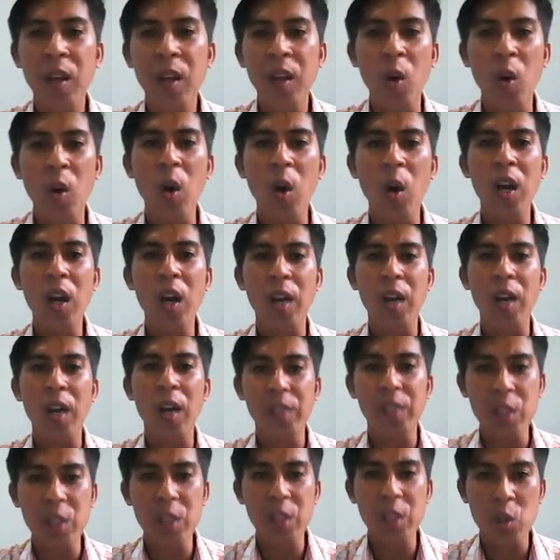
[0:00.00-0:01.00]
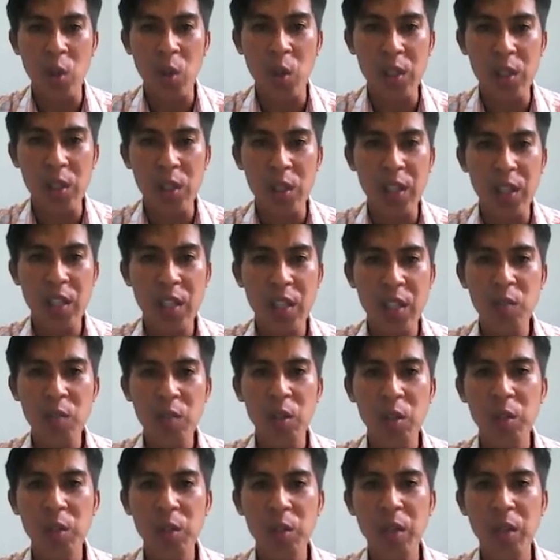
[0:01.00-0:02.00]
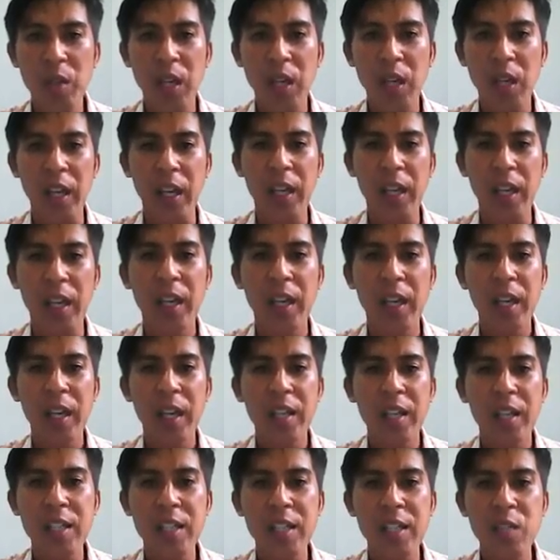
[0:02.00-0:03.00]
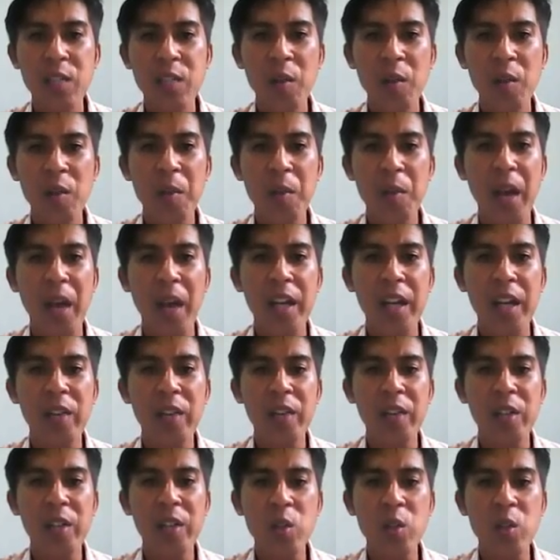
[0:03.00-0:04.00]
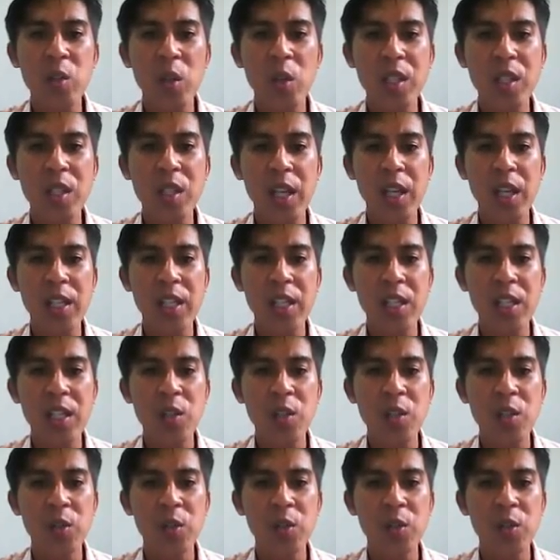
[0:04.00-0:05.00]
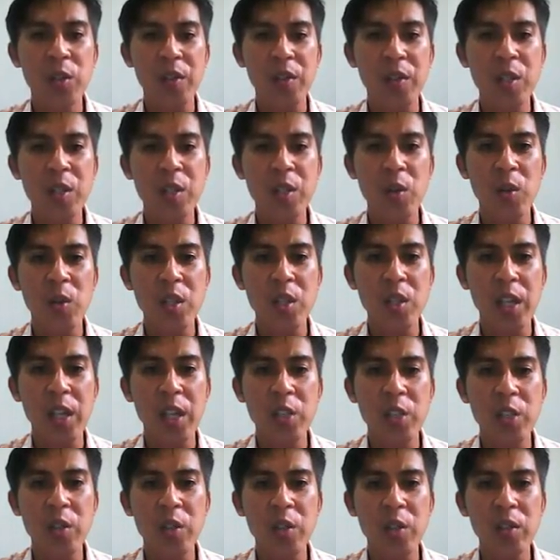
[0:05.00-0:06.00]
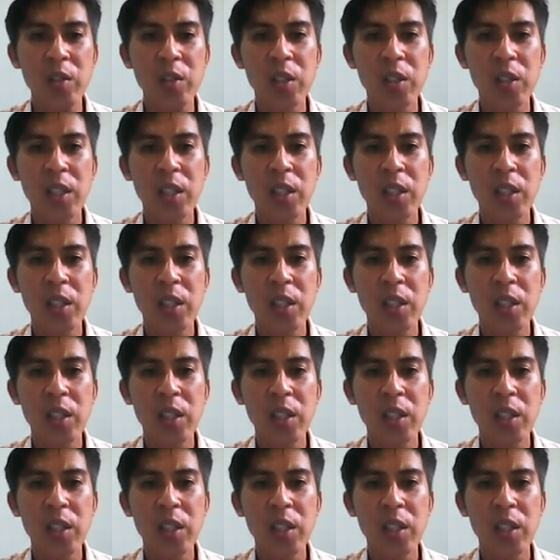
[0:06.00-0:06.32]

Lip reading: or a resource. That's what you will click. Since we will be adding resources, let's go to the resource section.